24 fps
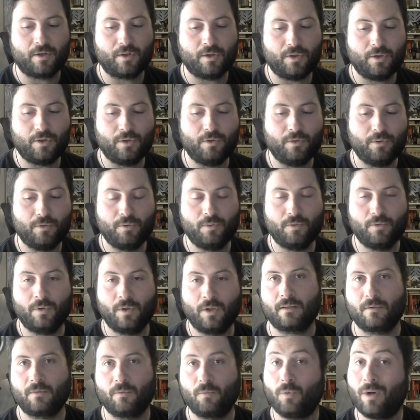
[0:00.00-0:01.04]
you
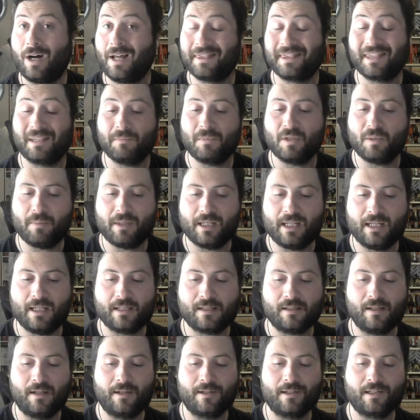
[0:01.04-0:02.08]
want them to be,
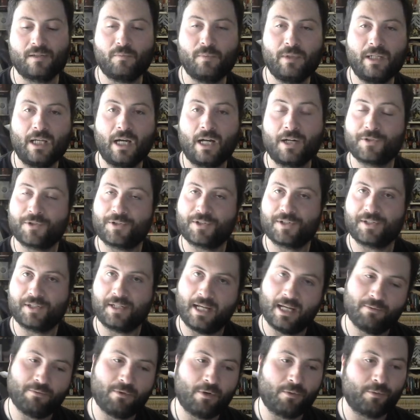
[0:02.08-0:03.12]
as long as we
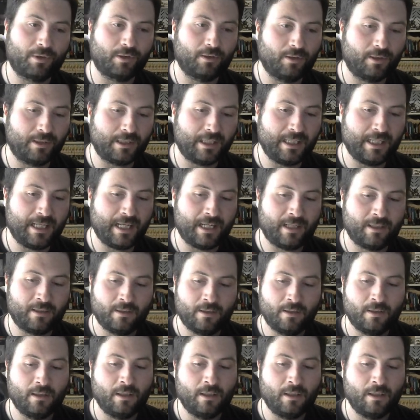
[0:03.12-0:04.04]
understand what we're looking at.